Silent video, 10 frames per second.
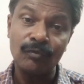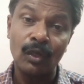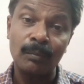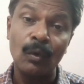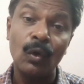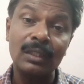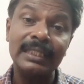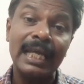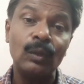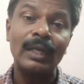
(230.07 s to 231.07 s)
for more
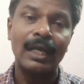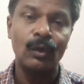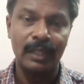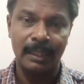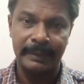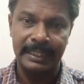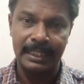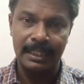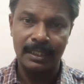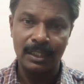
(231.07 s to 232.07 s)
than one accounting
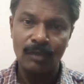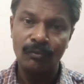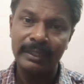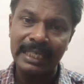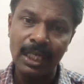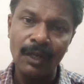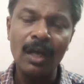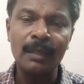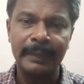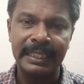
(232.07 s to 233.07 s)
period, for a
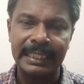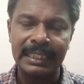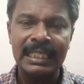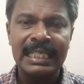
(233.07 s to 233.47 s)
long period.